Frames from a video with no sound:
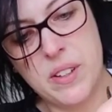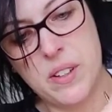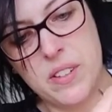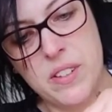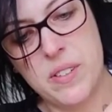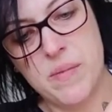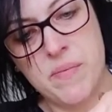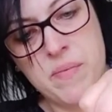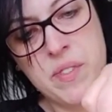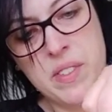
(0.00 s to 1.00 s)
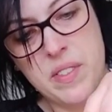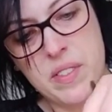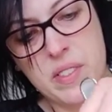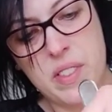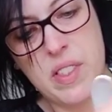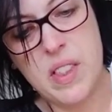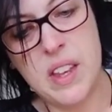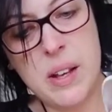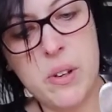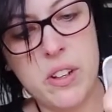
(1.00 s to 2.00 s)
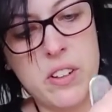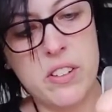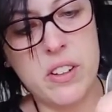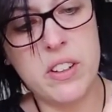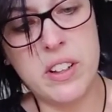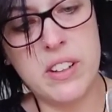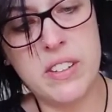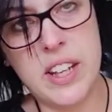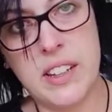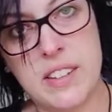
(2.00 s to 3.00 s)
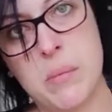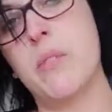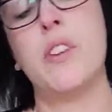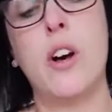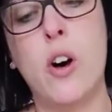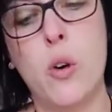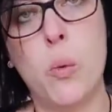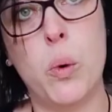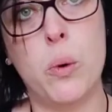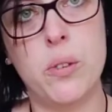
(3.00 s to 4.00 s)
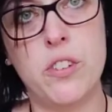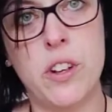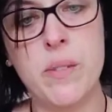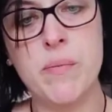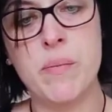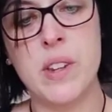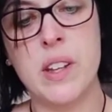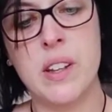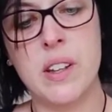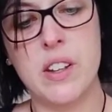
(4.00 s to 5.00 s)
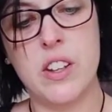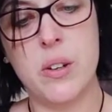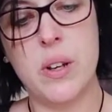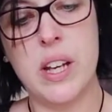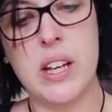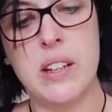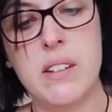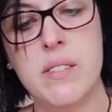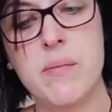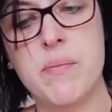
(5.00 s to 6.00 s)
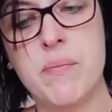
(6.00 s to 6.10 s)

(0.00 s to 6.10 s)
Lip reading: Good. Now what you're going to do, you're going to take some of the hot water that you've had